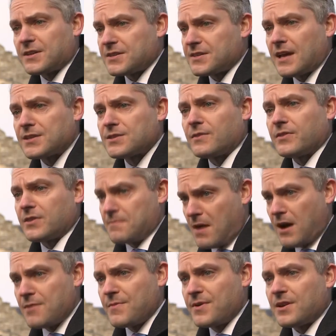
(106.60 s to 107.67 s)
in excess of at the
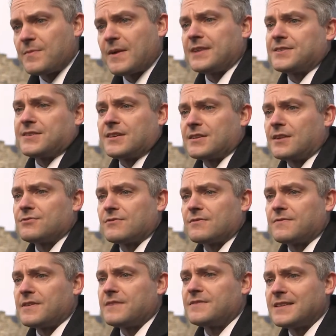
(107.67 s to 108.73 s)
moment about
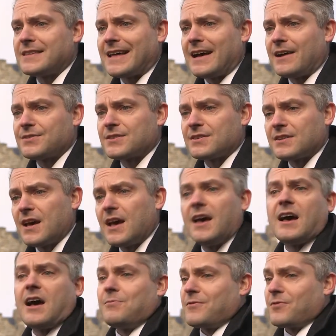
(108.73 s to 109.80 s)
650,000
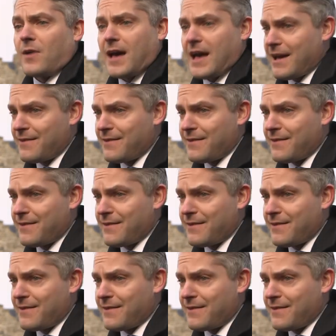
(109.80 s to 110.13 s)
and we've got